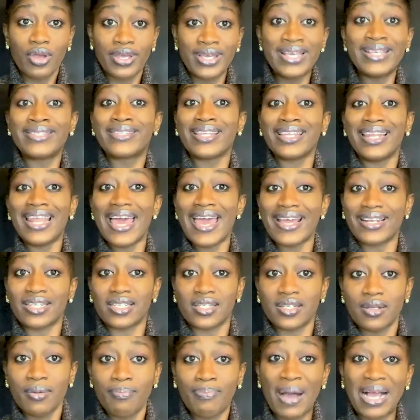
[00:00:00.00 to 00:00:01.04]
He's late,
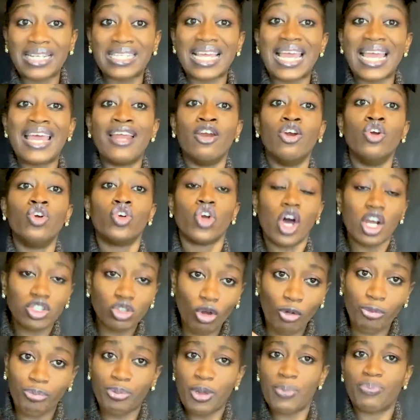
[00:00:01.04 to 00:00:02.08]
but a lot
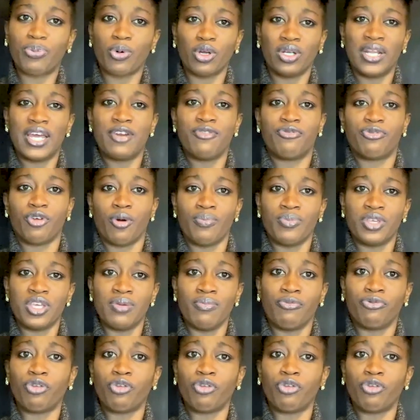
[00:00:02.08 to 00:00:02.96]
of people learn from him,